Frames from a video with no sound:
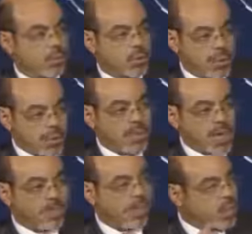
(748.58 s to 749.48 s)
So there's
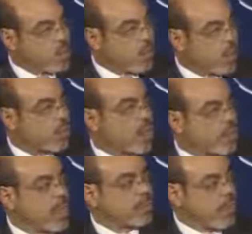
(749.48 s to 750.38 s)
nothing new here. We are
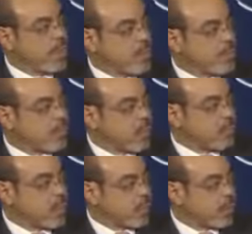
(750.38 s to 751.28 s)
maintaining the
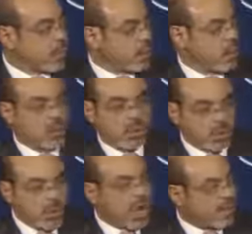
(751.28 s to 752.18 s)
same thing. We
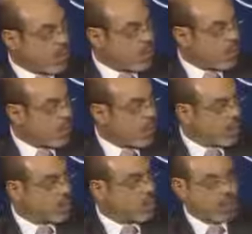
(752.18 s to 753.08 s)
still have our
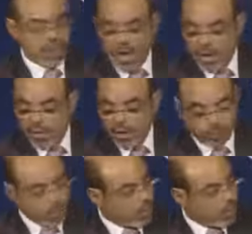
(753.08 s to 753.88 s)
conflicts. We still have our